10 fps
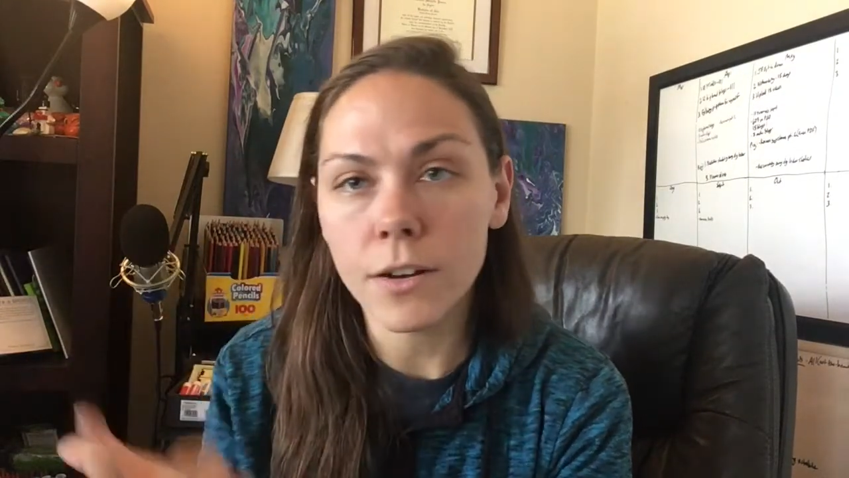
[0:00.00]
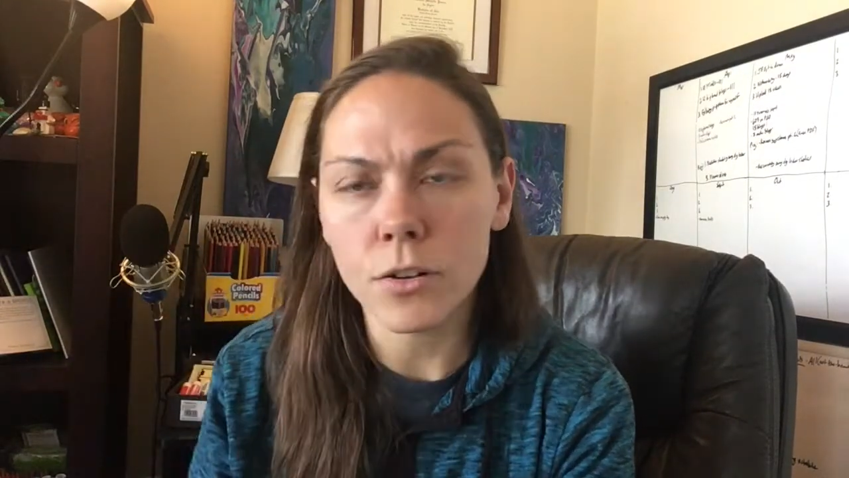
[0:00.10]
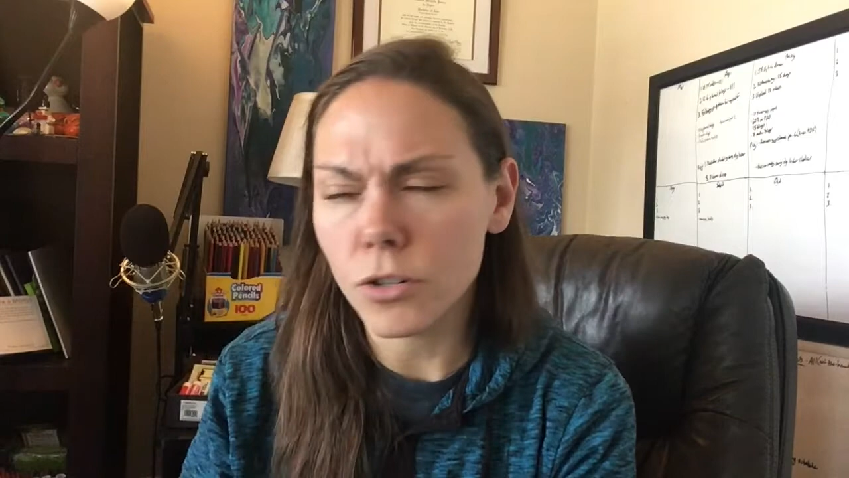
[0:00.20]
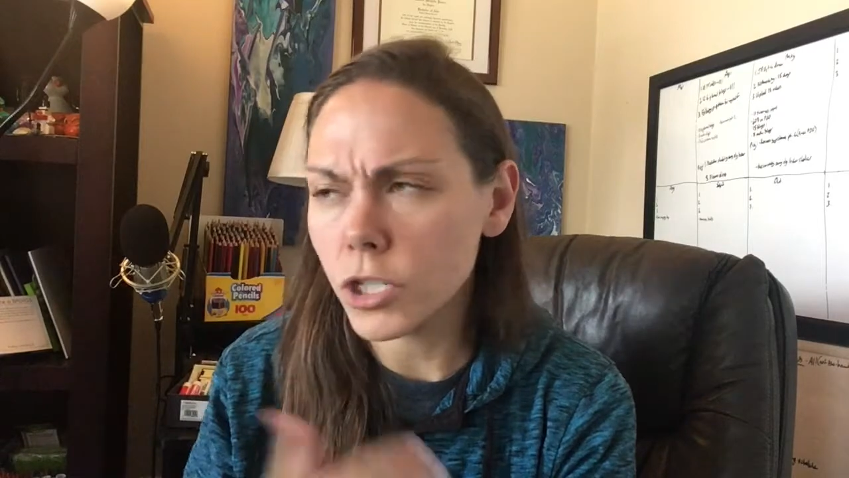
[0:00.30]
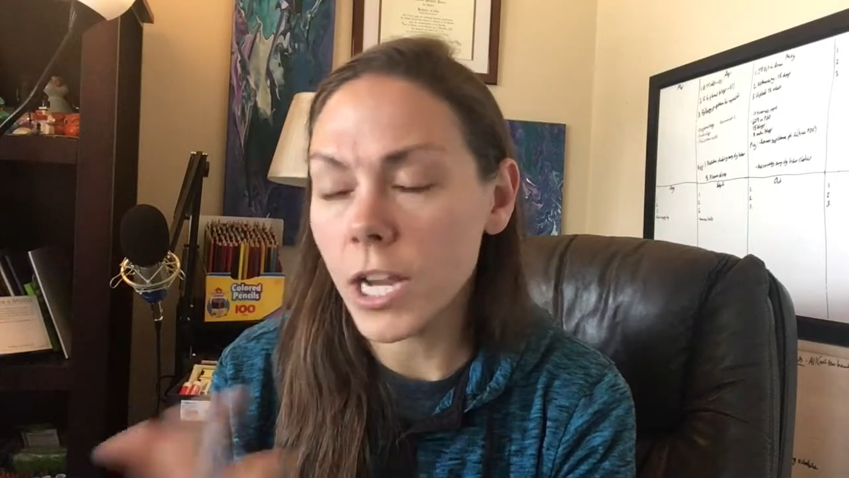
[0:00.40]

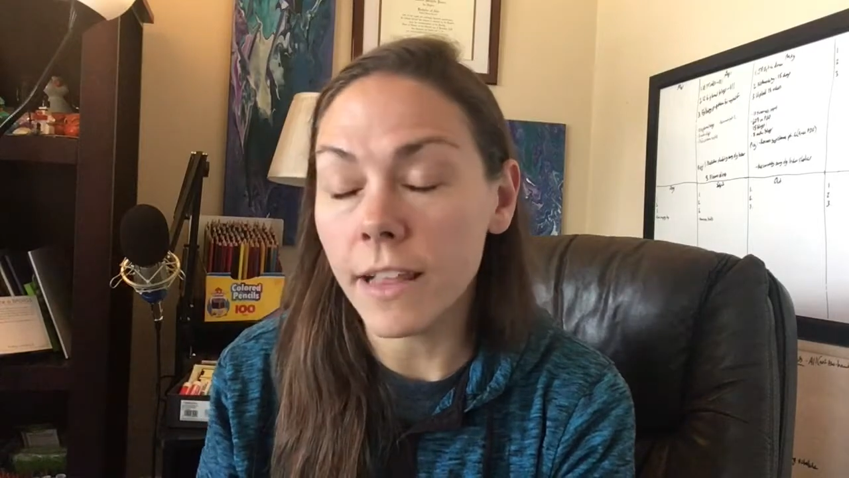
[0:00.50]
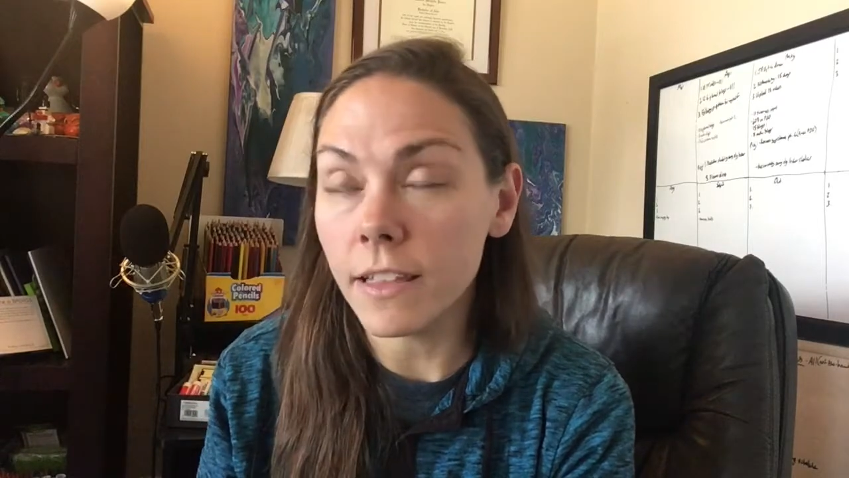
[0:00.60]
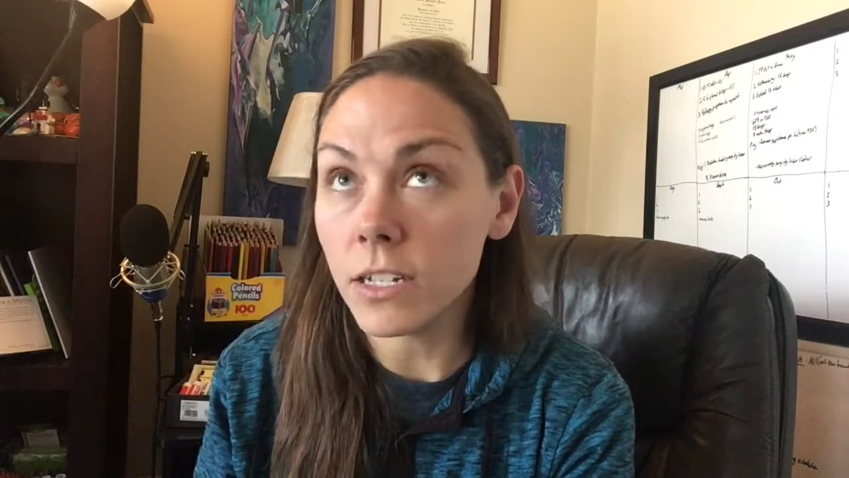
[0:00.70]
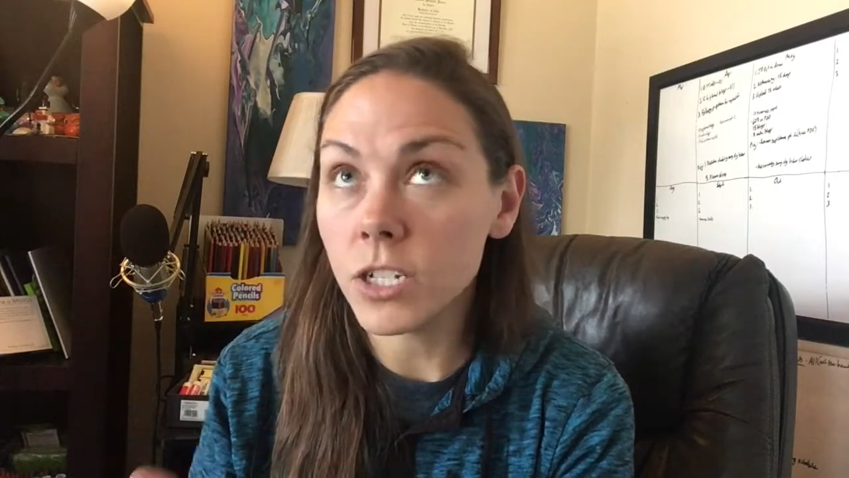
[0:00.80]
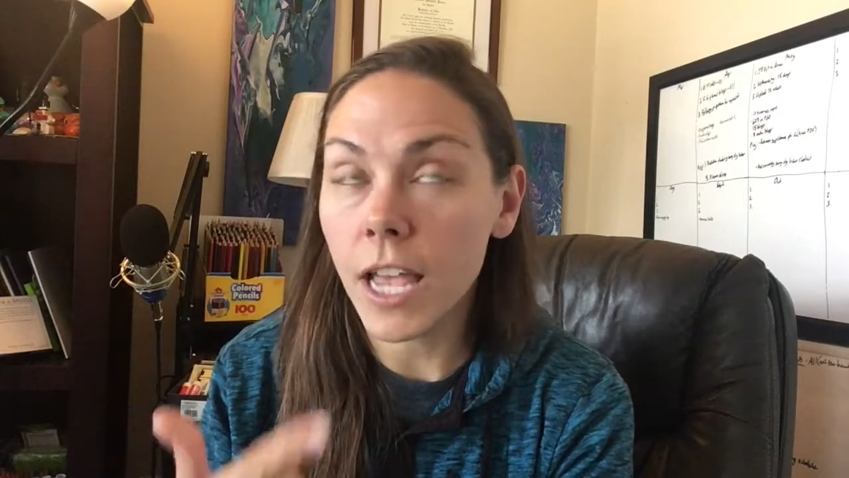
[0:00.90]
or a
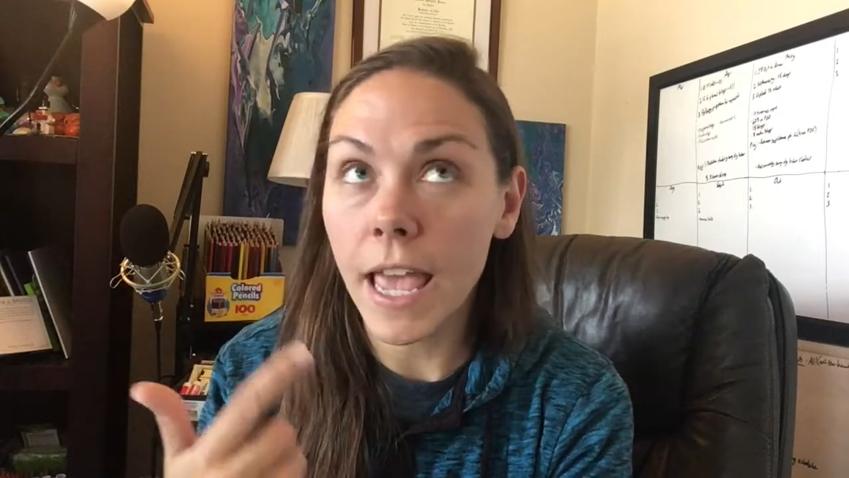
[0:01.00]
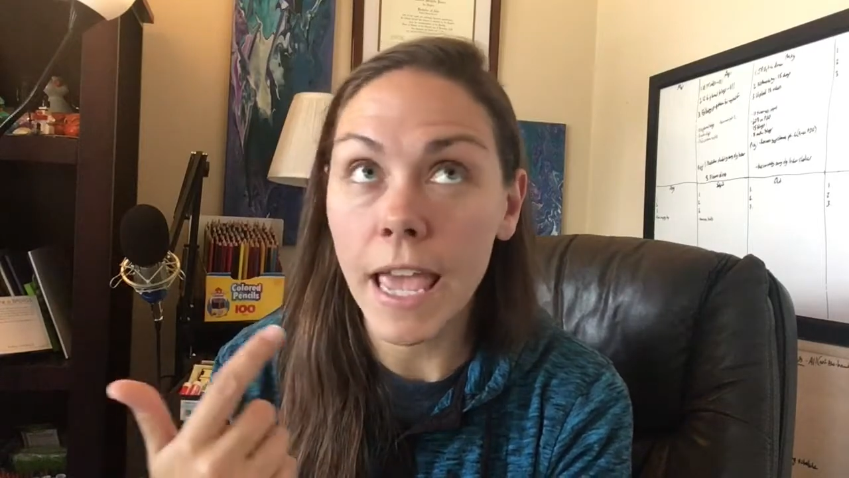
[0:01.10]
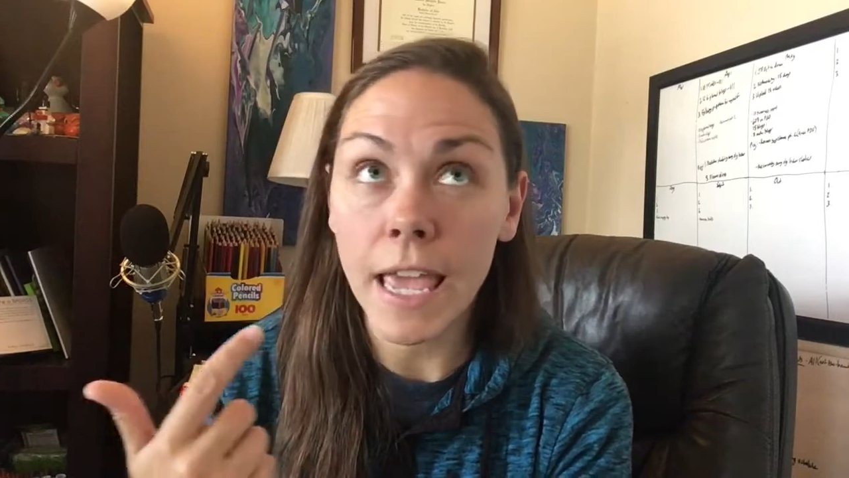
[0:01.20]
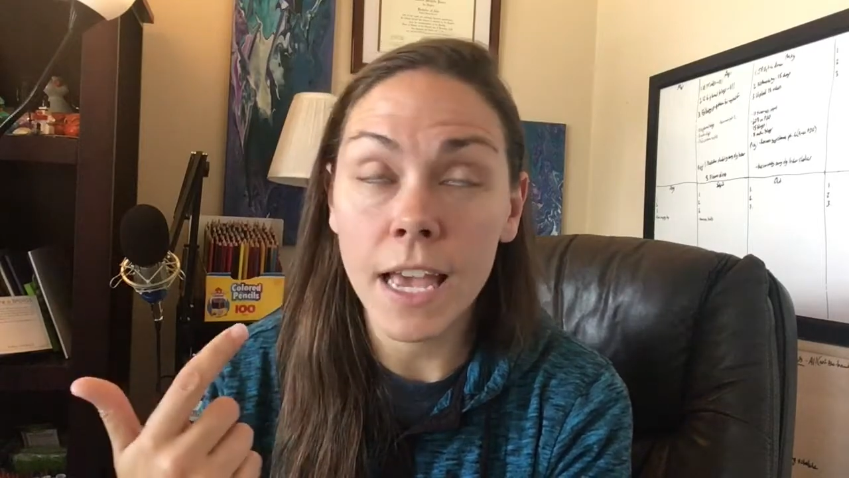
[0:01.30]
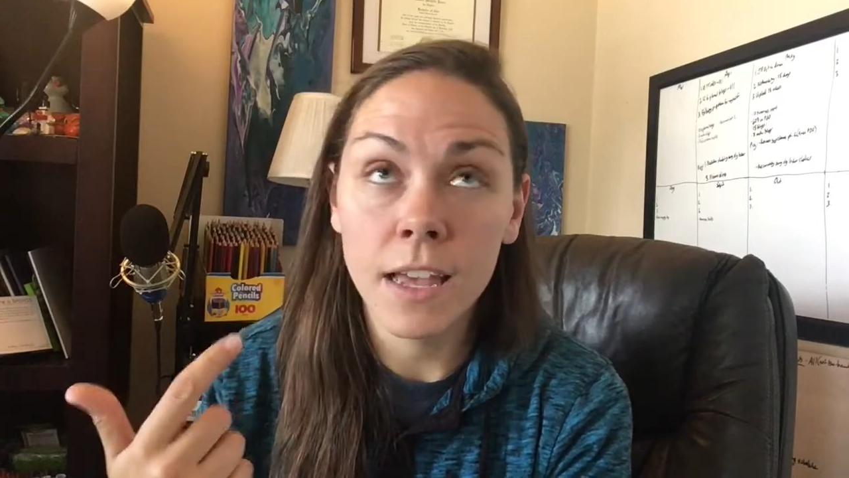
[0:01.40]
challenge,
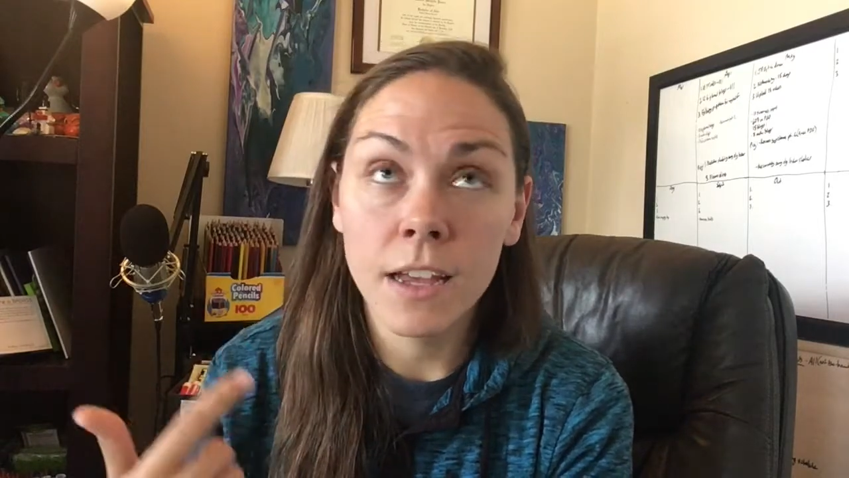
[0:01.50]
a